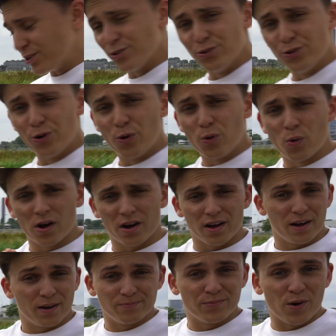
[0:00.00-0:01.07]
new
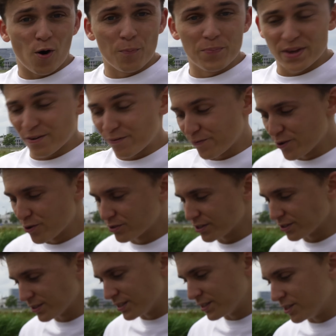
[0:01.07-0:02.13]
OPF
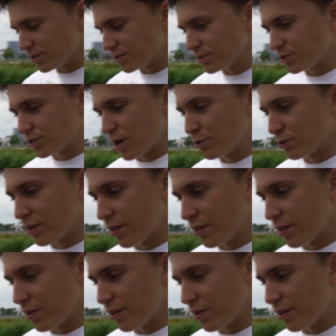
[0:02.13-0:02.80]
filters, it doesn't sound